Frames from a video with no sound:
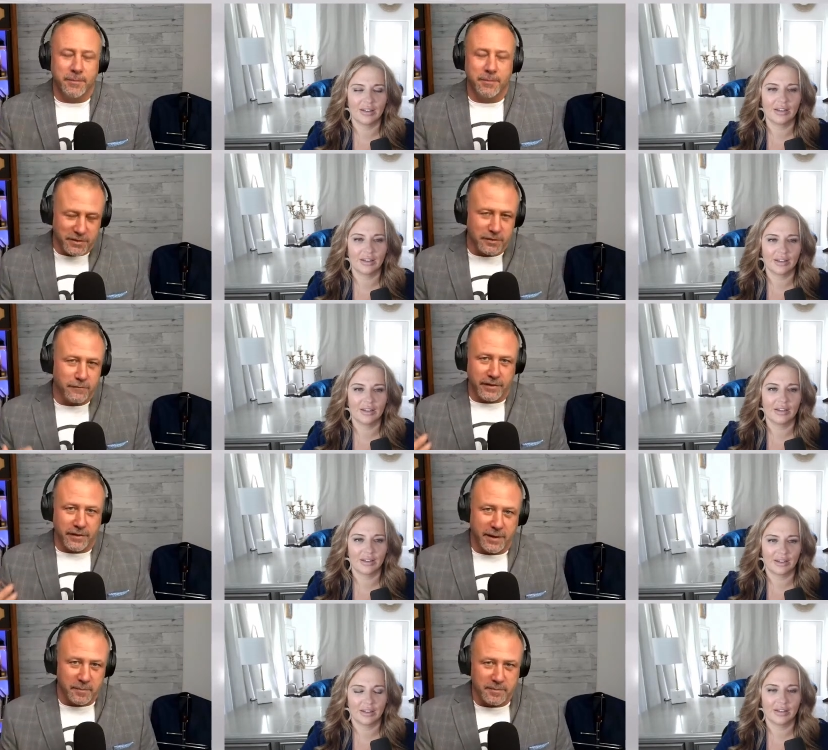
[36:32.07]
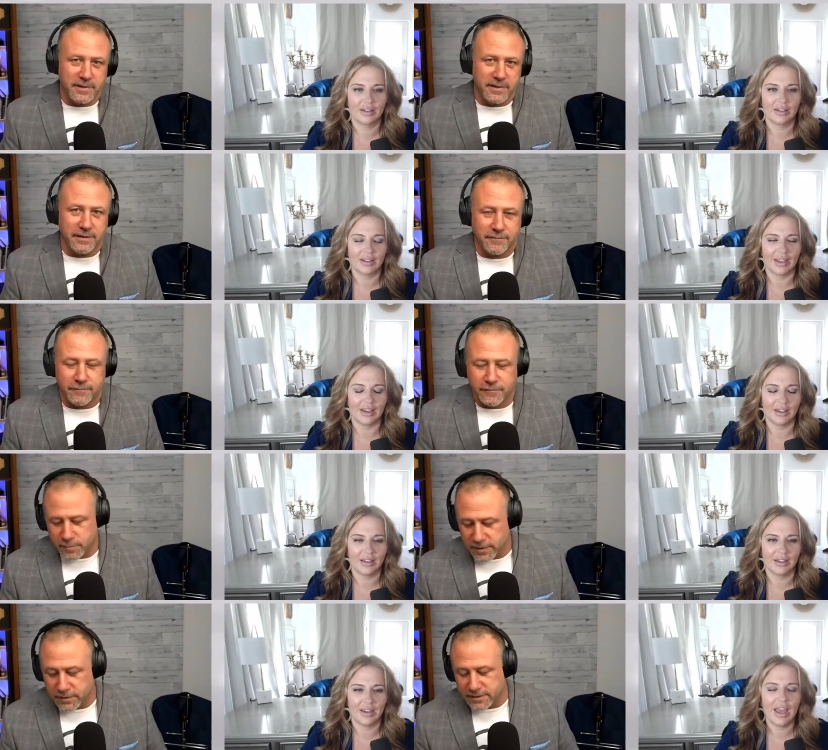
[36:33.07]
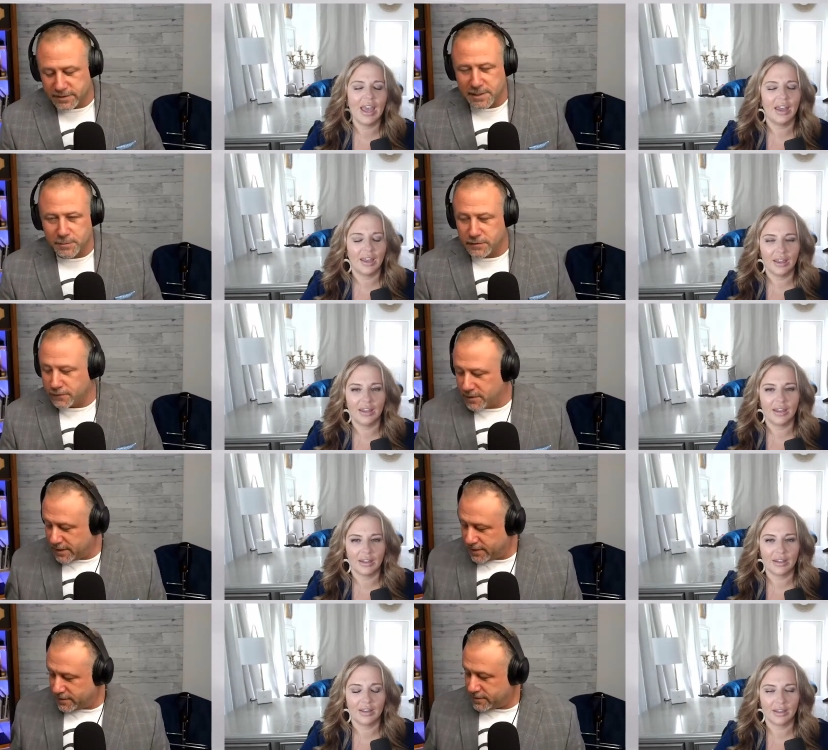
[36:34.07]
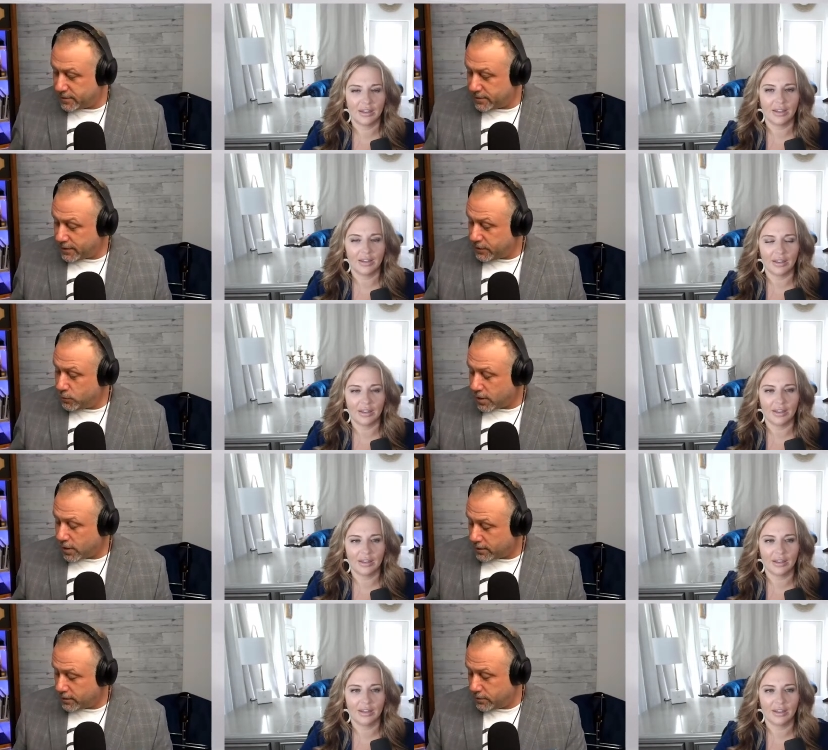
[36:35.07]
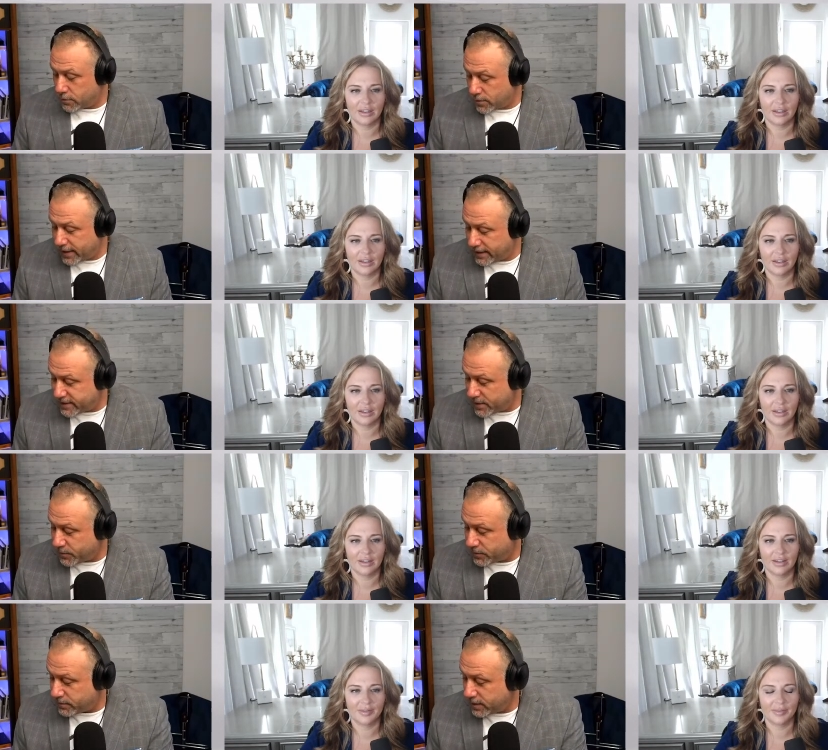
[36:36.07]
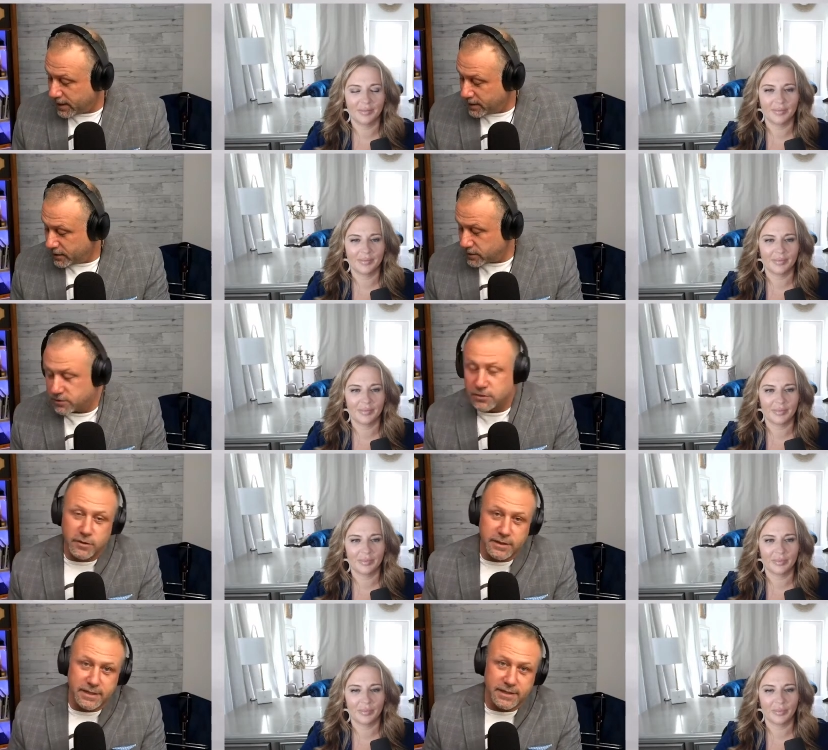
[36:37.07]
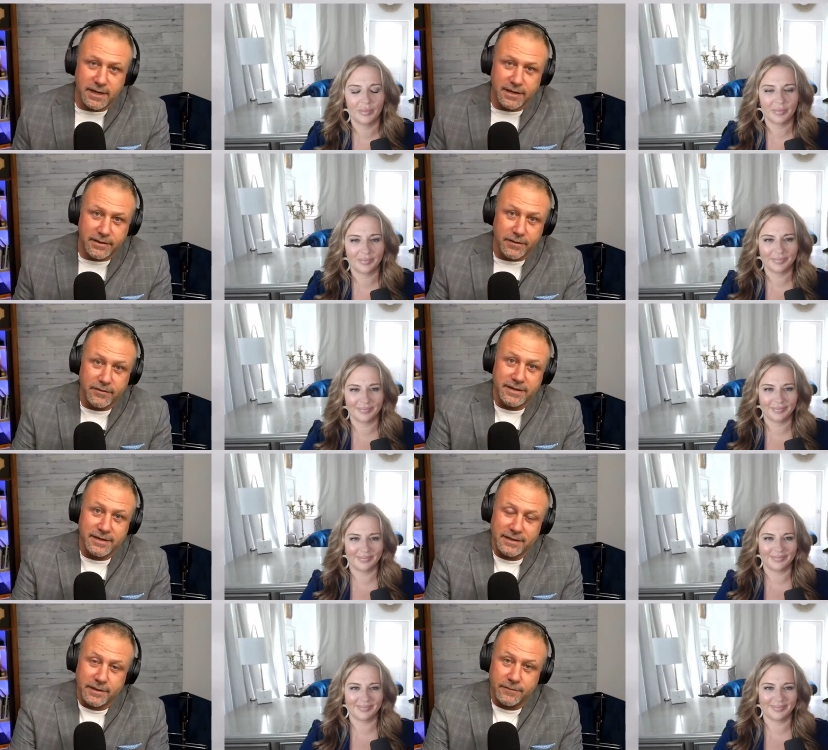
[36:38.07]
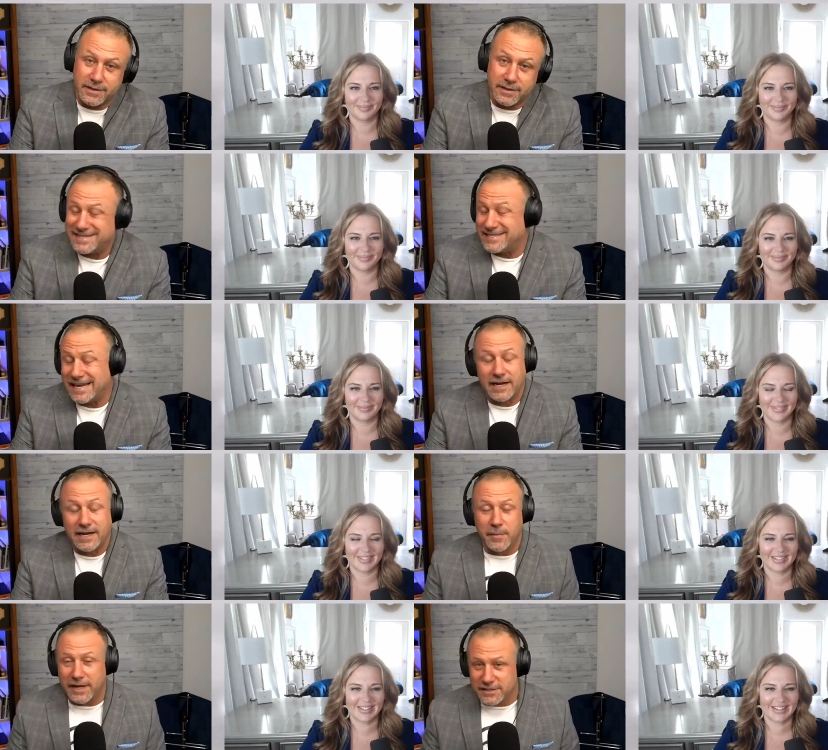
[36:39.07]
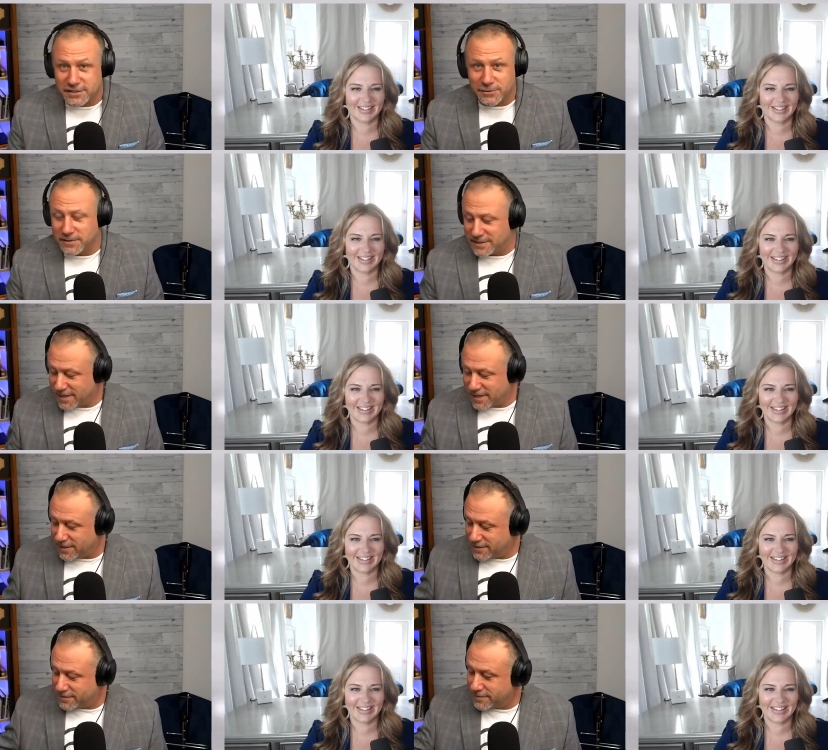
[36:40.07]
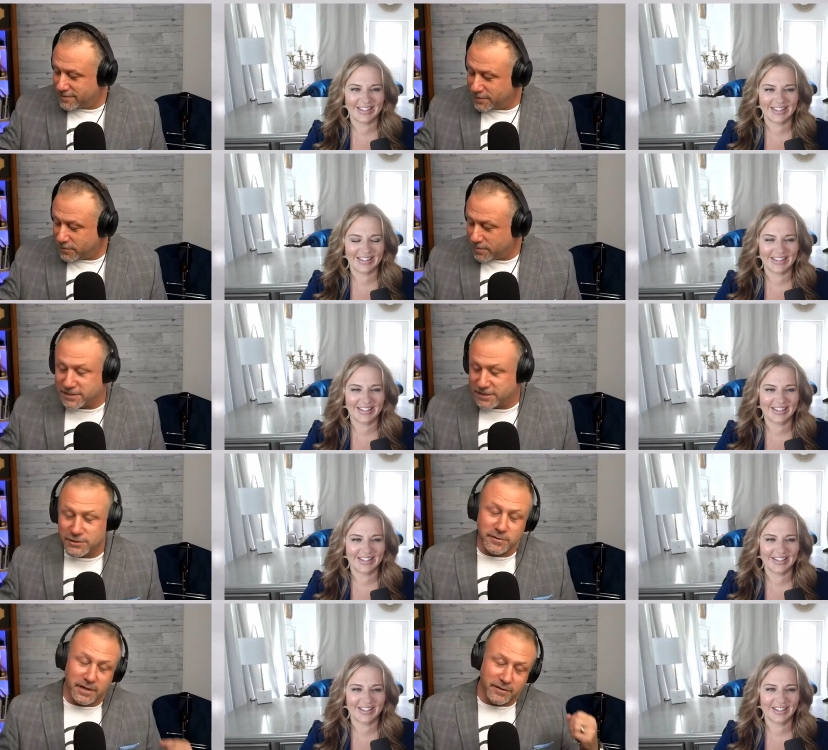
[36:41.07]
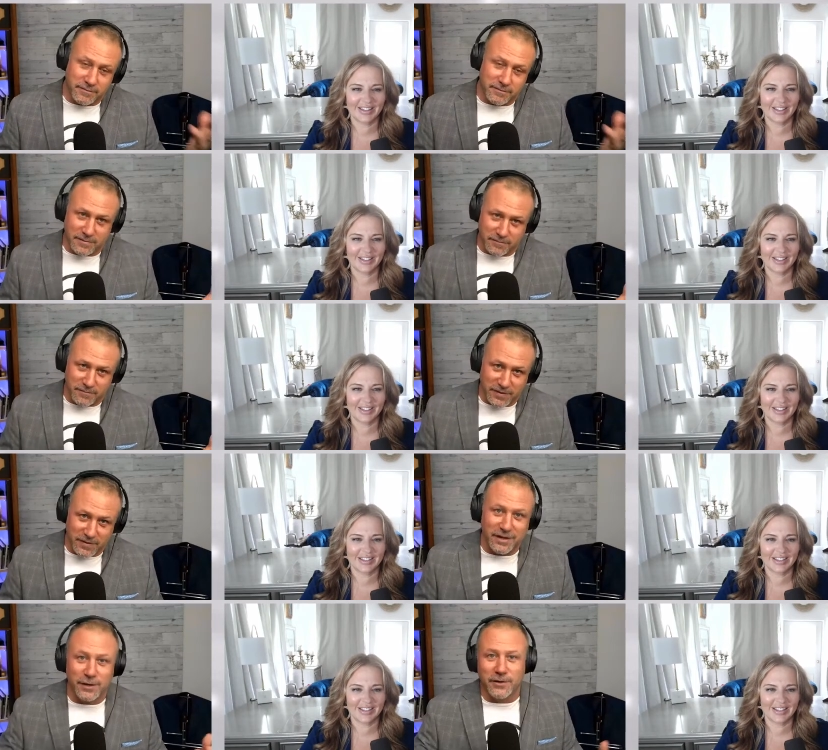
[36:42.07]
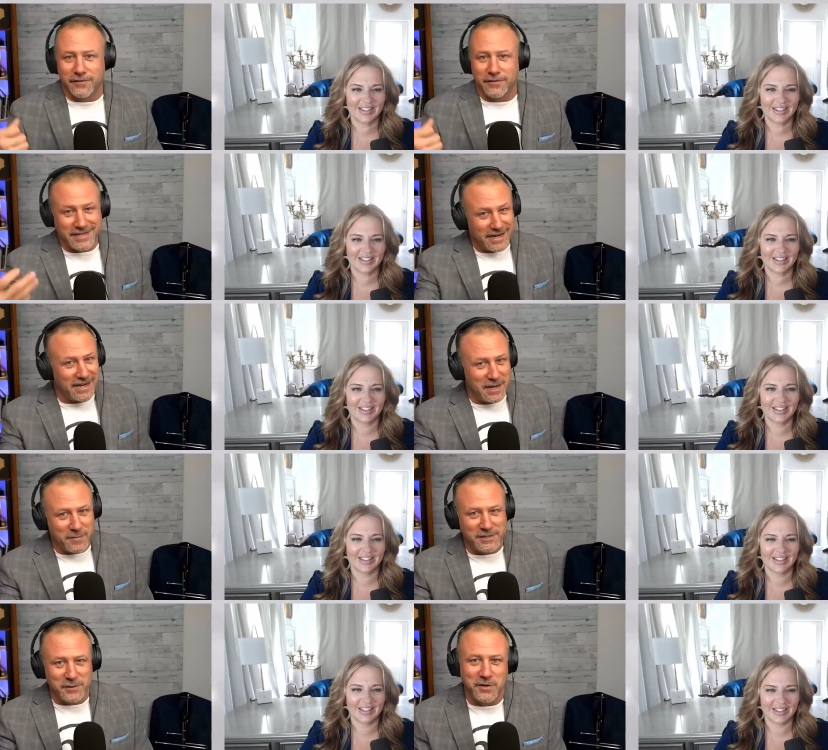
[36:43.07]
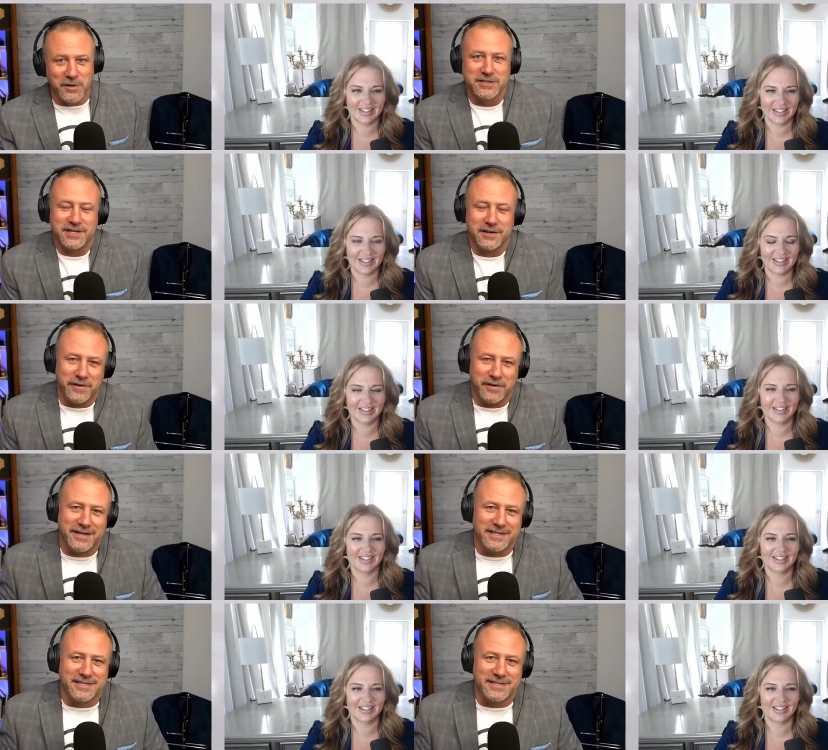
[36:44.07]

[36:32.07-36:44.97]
Speaker 1: good for them and yeah. be good examples for the kids. And and you are you're a great example. Your story, I love it. I loved it the second I met you. The second I you know met you on video, and the second I met you in person in Vegas.